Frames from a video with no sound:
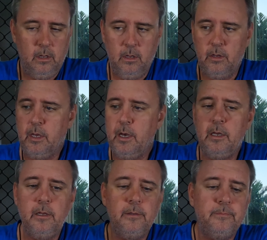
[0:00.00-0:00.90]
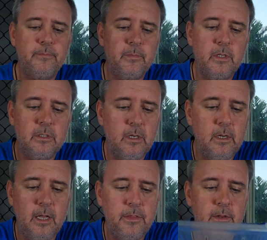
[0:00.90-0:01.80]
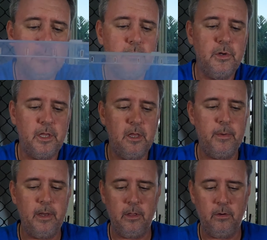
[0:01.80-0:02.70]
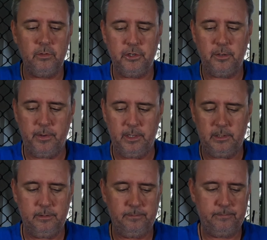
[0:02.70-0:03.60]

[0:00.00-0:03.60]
Okay, so nothing tricky about the old jerkbaits.